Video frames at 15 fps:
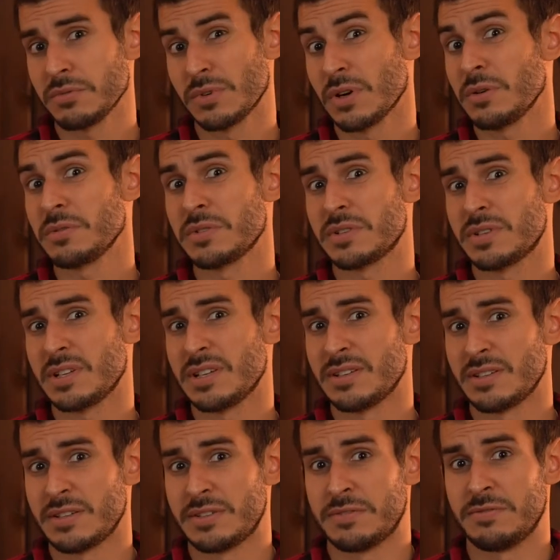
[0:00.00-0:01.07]
roast
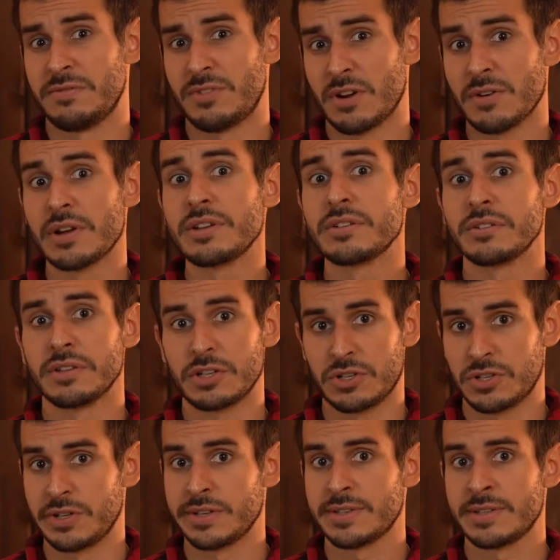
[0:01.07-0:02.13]
is very
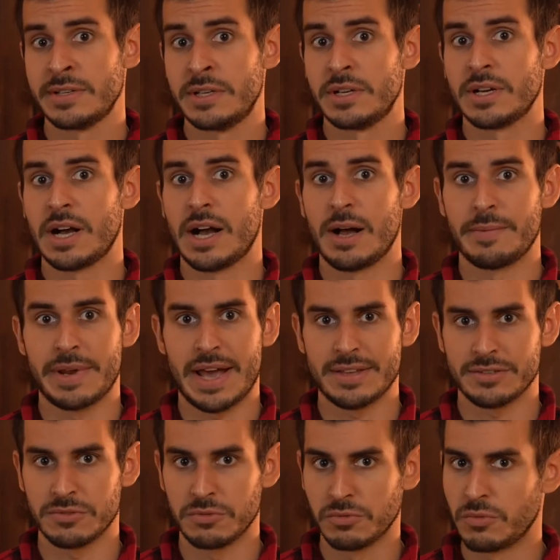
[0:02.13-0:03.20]
delicious. It
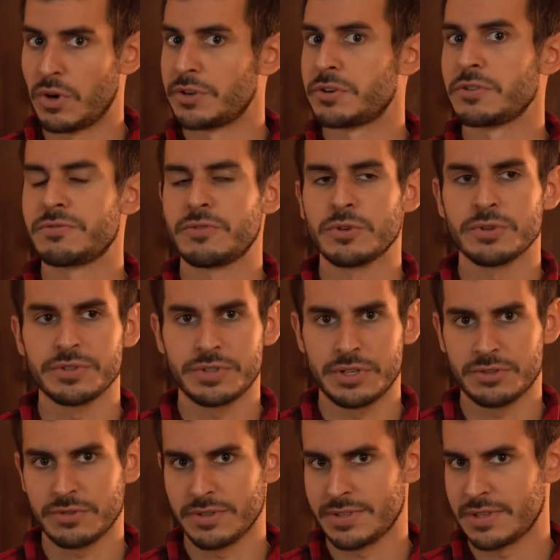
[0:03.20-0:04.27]
has a wonderful
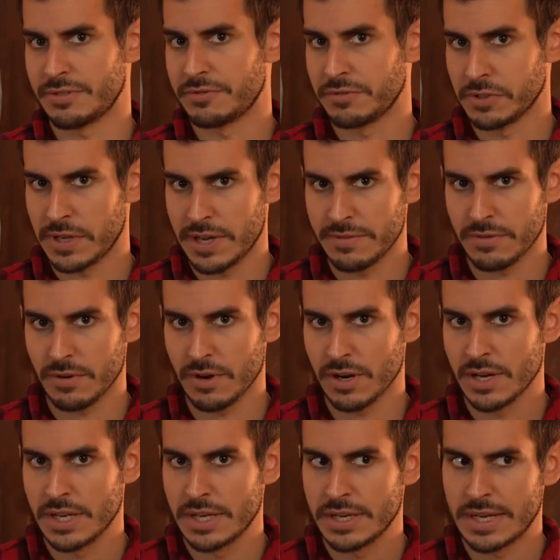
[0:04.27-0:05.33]
citrusy
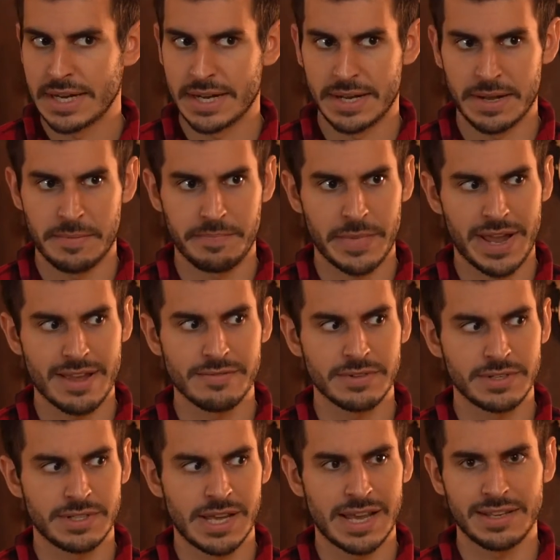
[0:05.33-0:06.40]
flavor. I
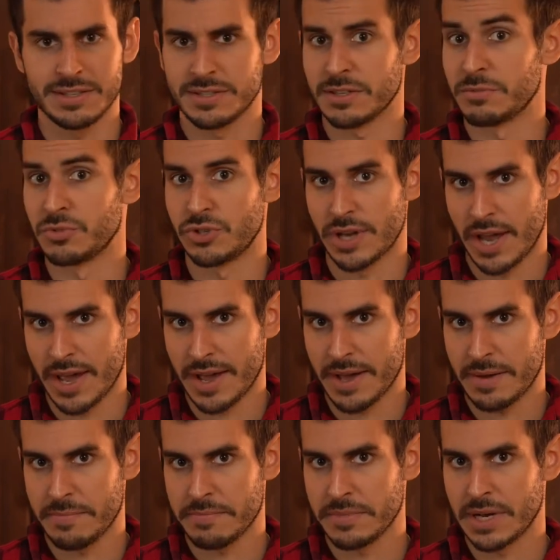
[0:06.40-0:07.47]
even taste some
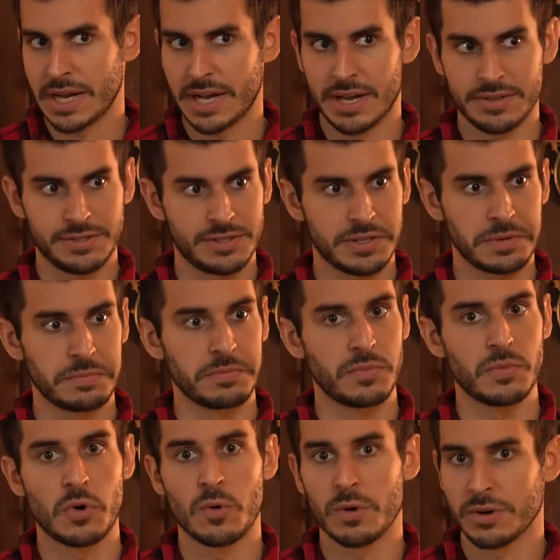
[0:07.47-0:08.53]
jam,
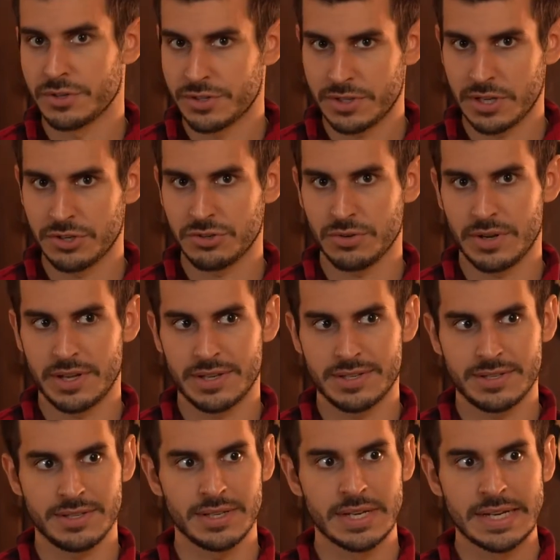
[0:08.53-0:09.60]
some orange citrus,